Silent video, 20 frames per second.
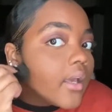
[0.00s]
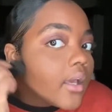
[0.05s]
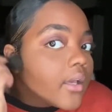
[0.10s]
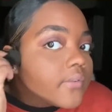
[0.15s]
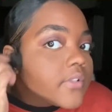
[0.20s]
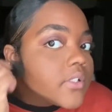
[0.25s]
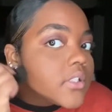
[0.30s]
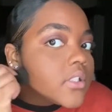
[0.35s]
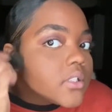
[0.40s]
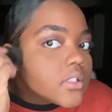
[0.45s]

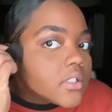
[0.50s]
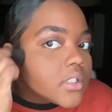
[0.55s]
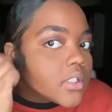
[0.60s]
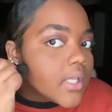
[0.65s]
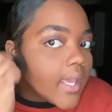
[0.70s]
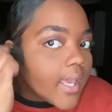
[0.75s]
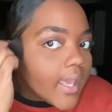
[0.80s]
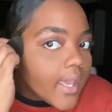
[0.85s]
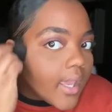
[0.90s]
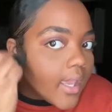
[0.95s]
have to
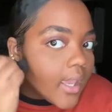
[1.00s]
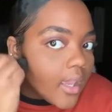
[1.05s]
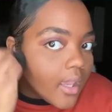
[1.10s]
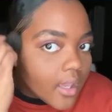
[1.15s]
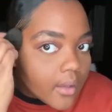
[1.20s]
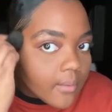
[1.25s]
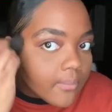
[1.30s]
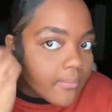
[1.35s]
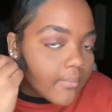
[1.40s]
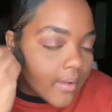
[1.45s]

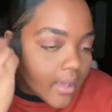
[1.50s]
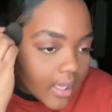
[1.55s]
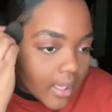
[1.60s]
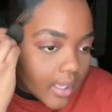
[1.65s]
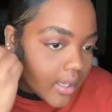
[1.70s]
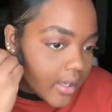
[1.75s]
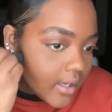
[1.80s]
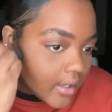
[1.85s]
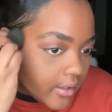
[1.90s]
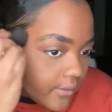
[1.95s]
say
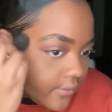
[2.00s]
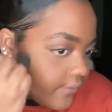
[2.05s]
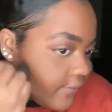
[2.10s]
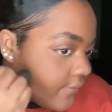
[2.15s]
my